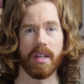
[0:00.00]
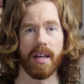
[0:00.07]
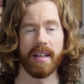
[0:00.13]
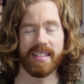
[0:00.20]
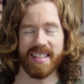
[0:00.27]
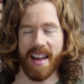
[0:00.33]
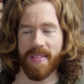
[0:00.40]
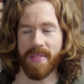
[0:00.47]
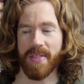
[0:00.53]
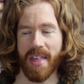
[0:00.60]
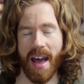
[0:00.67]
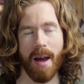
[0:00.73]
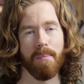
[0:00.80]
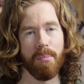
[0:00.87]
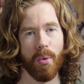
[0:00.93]
And it's at
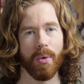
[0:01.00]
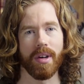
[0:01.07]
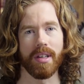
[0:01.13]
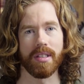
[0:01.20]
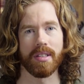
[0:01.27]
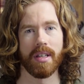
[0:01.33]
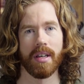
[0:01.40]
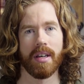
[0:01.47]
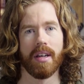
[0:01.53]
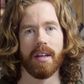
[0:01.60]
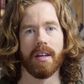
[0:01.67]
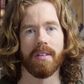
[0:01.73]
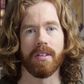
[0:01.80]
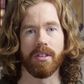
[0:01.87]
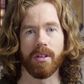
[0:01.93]
that point
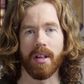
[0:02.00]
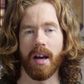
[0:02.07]
that you'll